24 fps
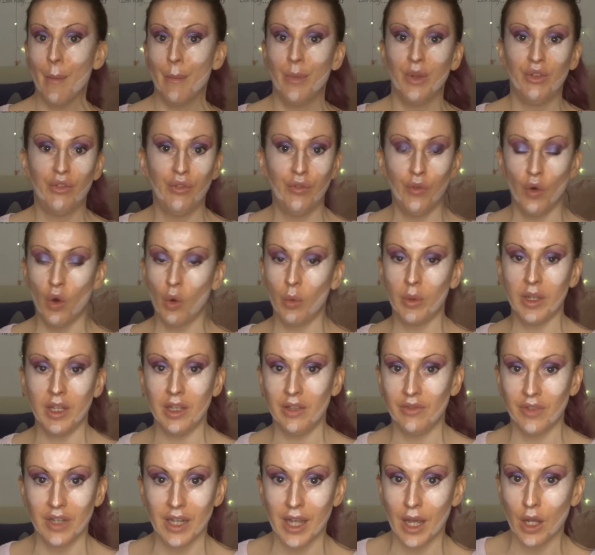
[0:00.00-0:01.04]
before we
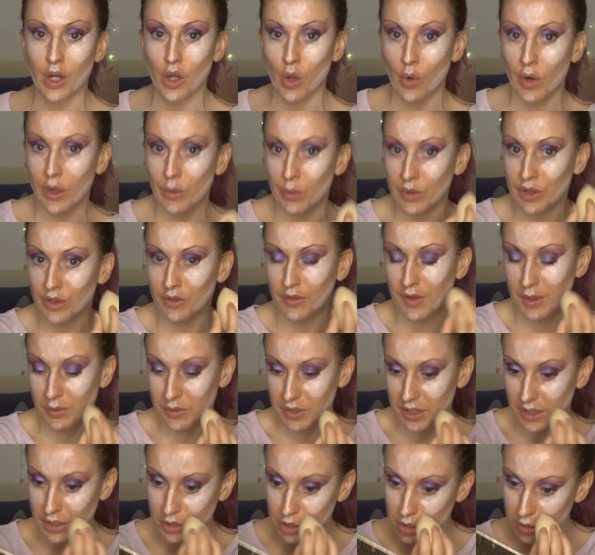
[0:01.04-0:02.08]
even get going with the
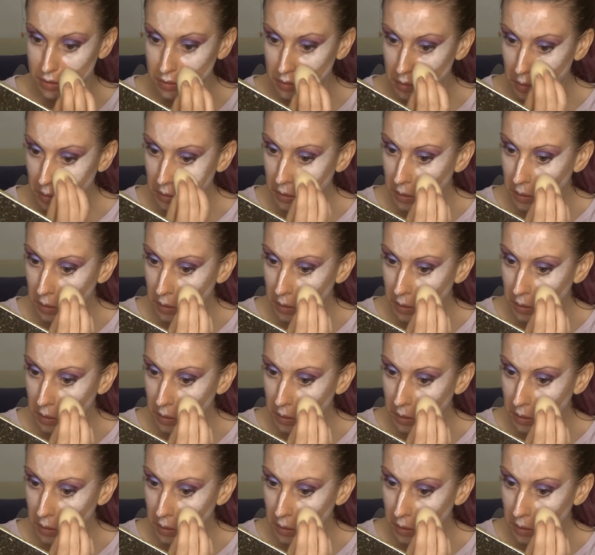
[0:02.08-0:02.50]
foundation